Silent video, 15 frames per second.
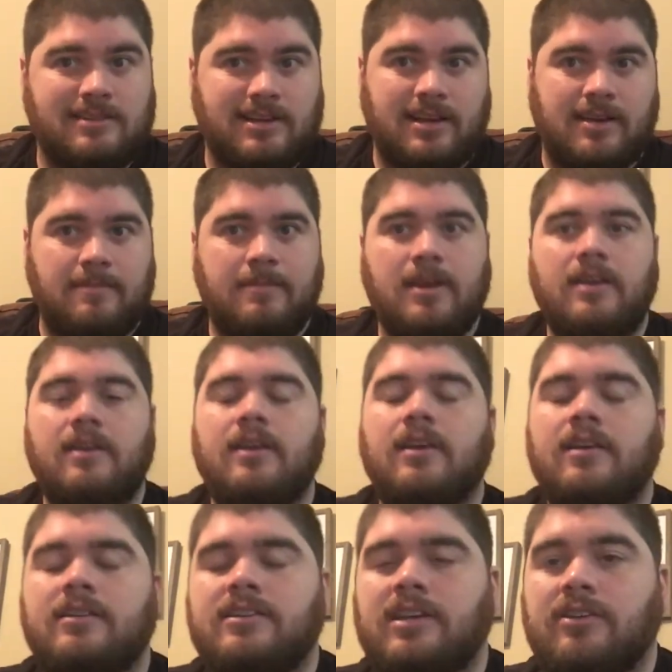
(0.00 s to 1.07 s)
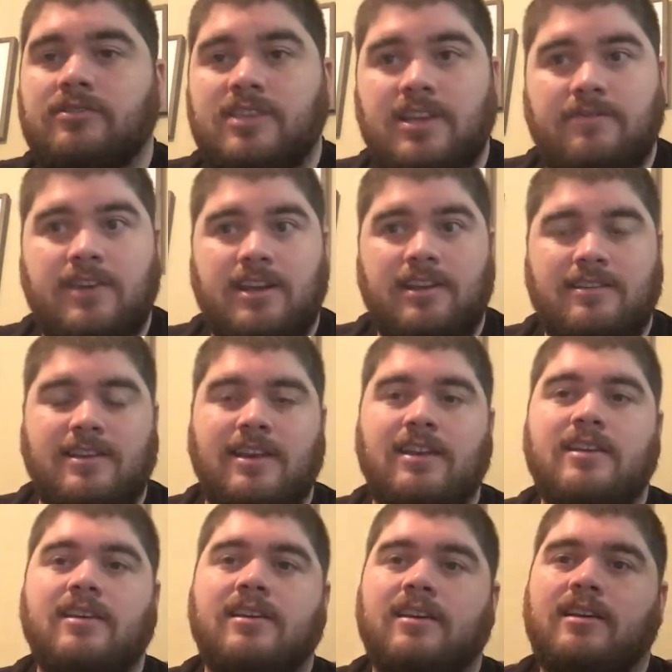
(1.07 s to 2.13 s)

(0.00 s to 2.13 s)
time. So dv dt.